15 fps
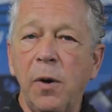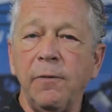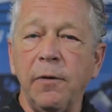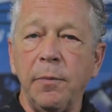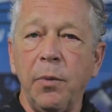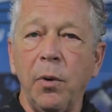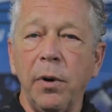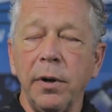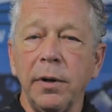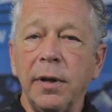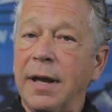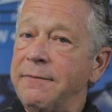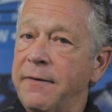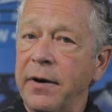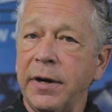overboard.
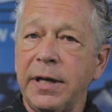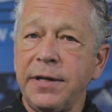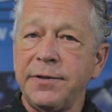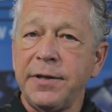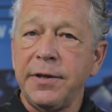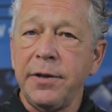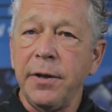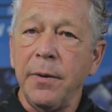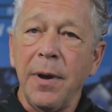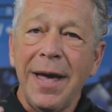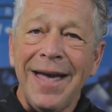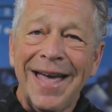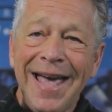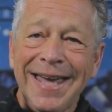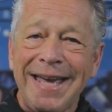Very easy to do.
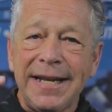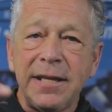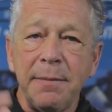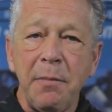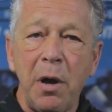And get the